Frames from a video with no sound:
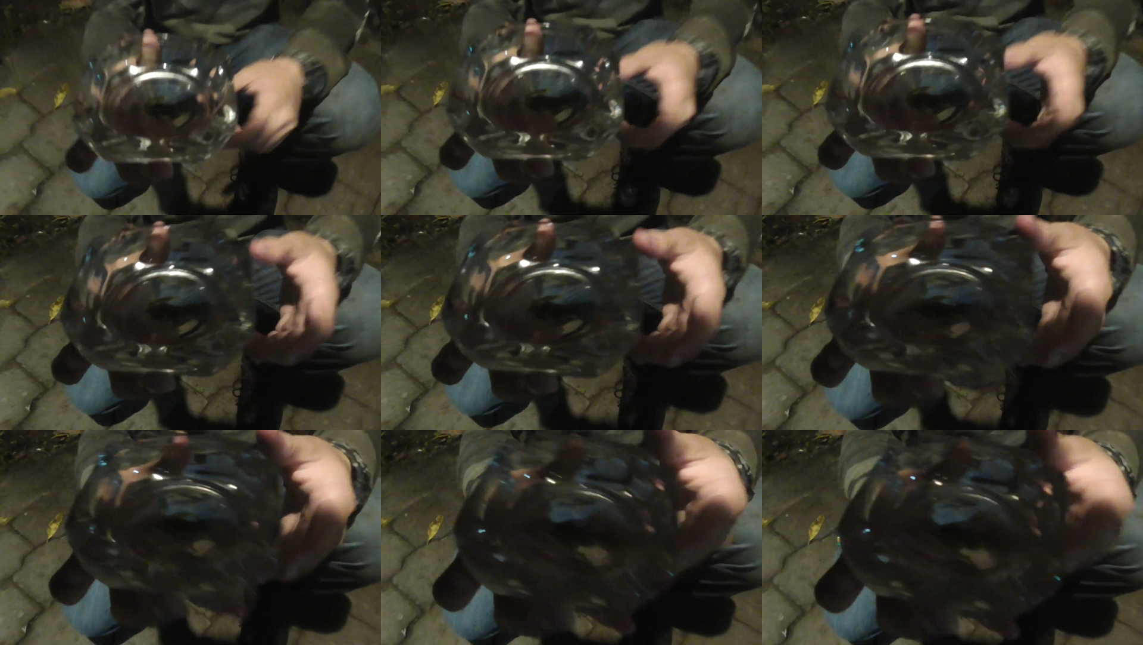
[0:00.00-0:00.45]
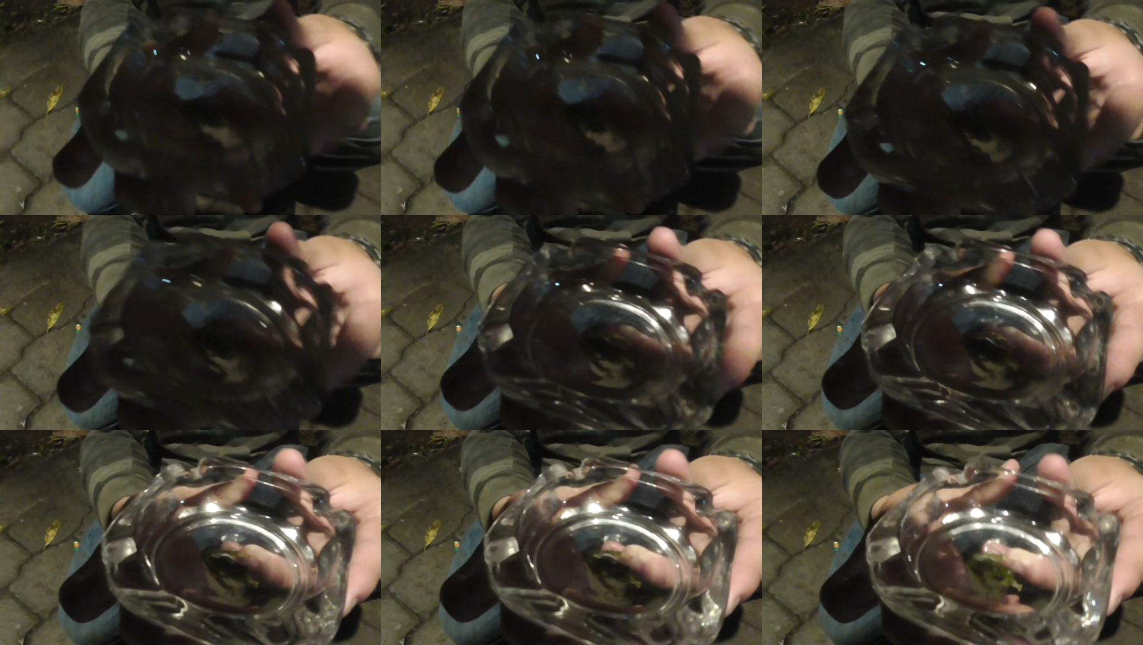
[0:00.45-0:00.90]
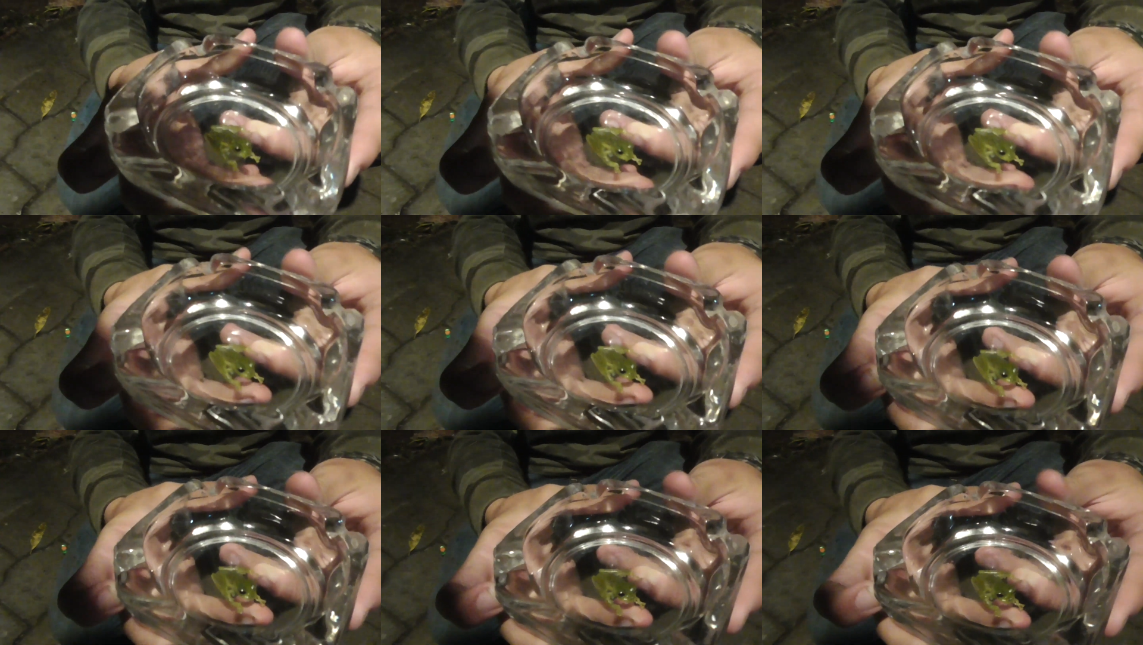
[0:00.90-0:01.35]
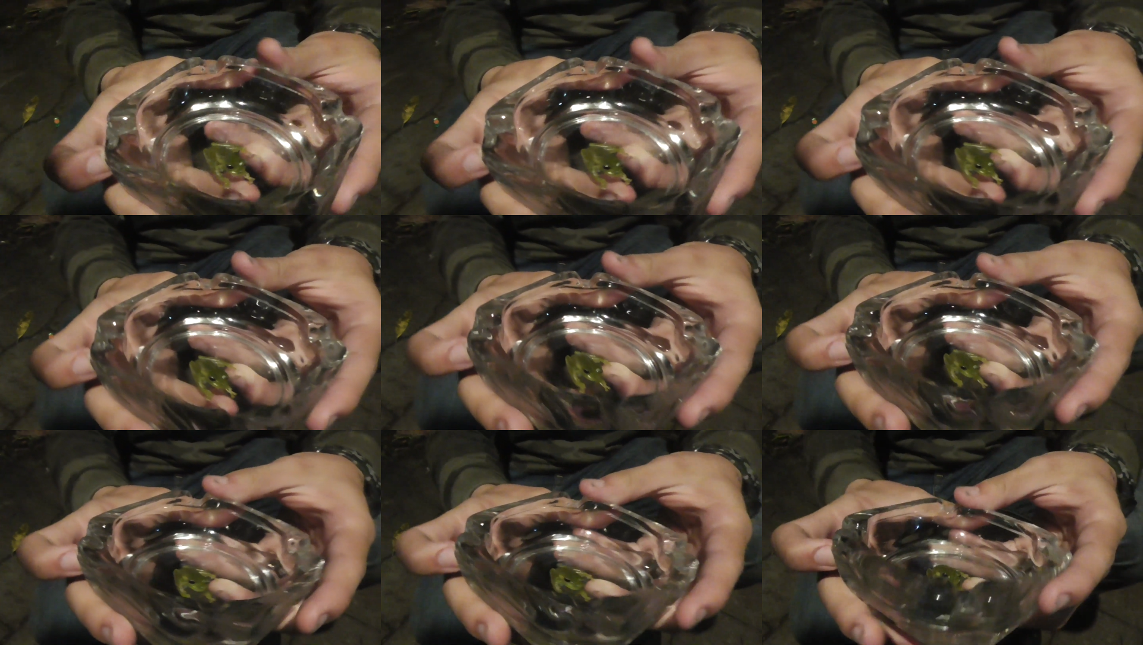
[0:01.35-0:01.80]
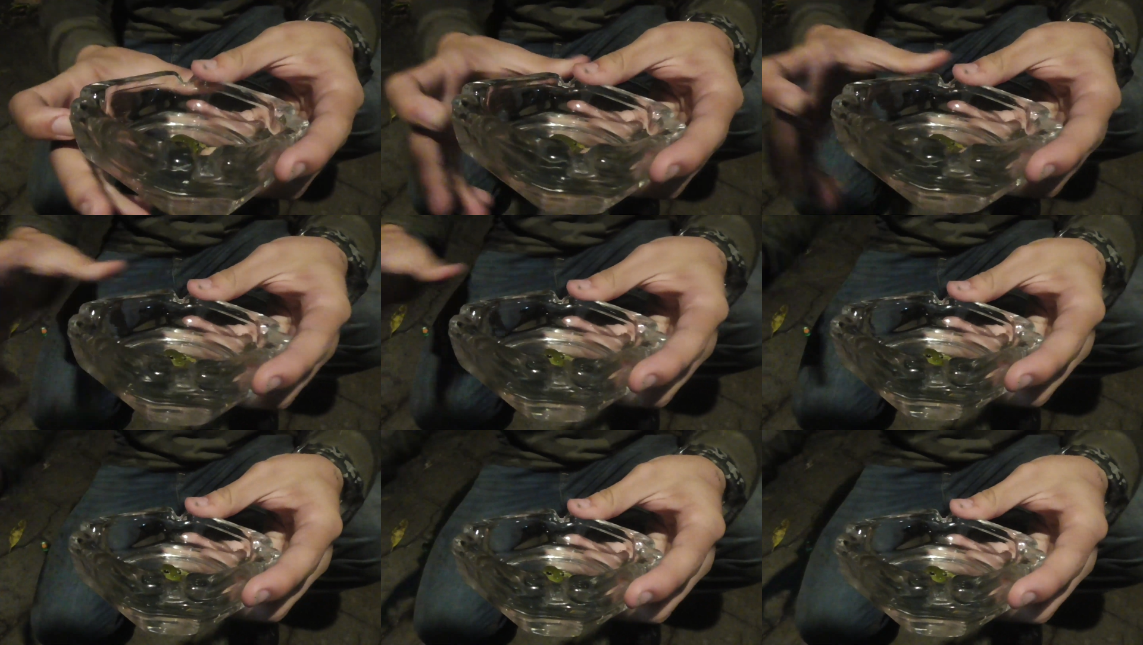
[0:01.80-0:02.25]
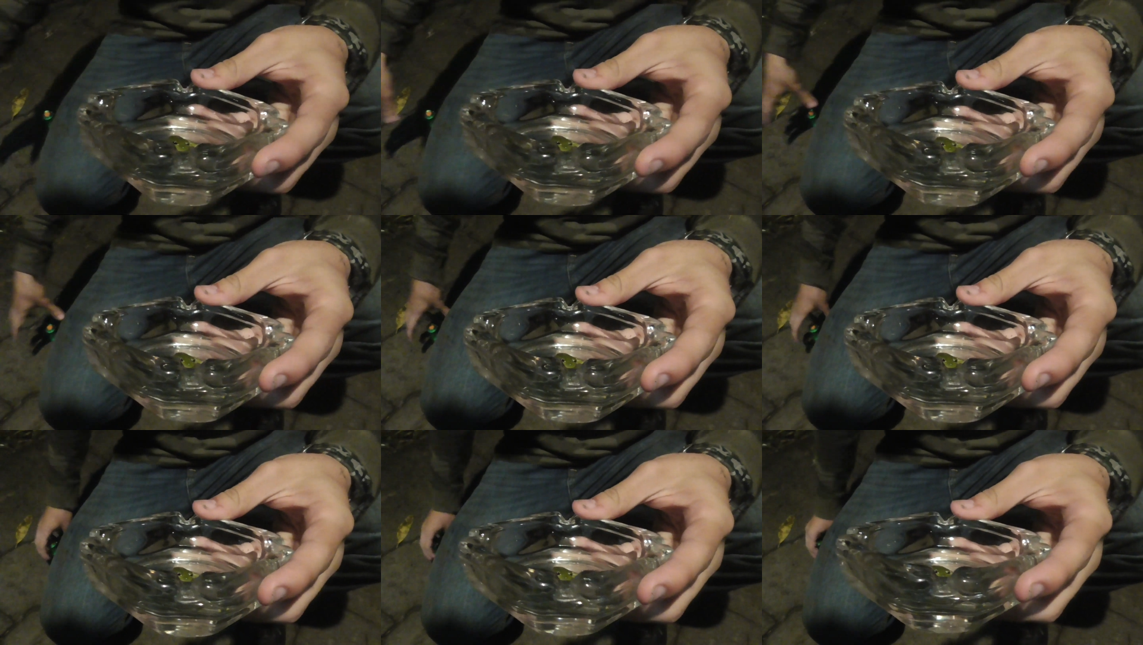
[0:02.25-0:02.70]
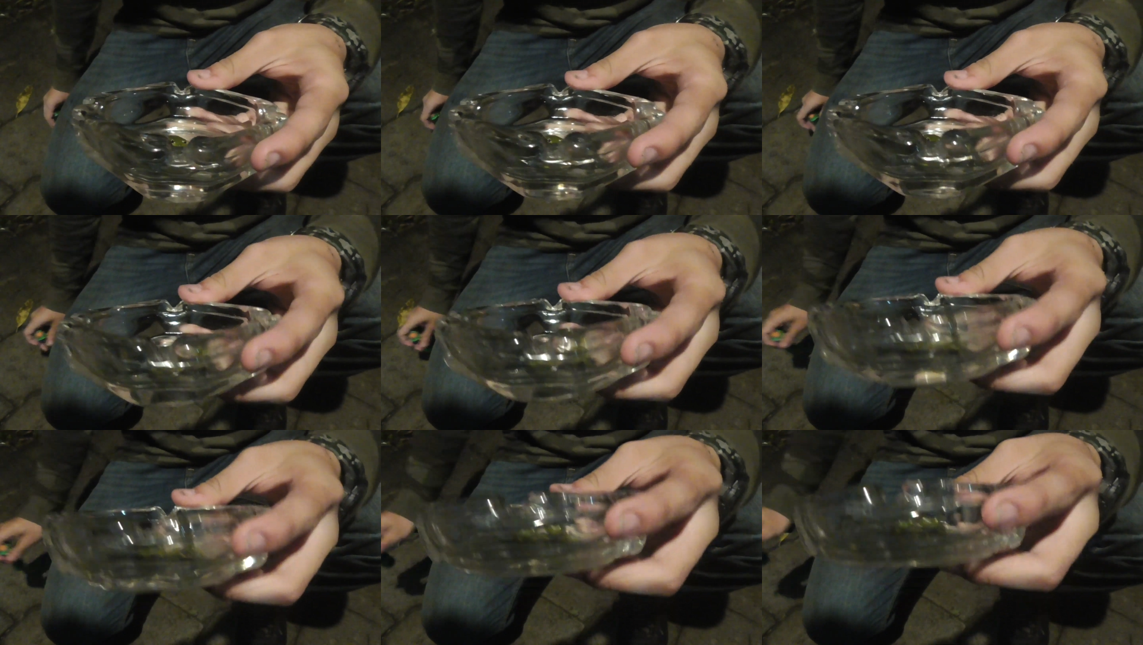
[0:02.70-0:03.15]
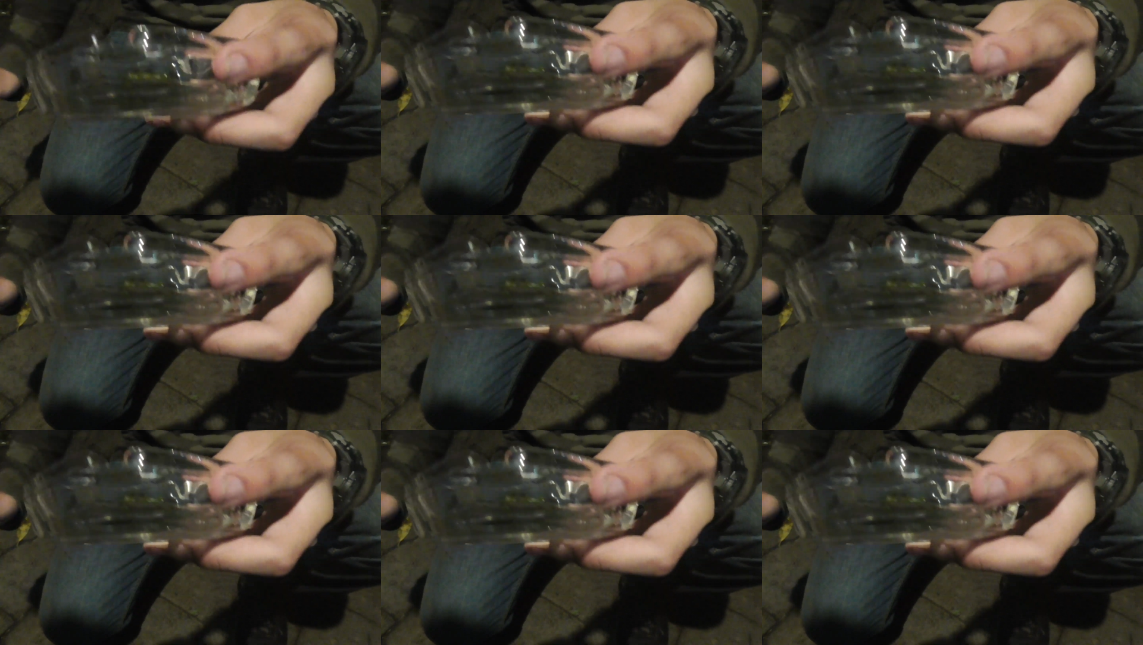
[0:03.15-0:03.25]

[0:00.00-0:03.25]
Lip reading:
[unreadable: no face in view]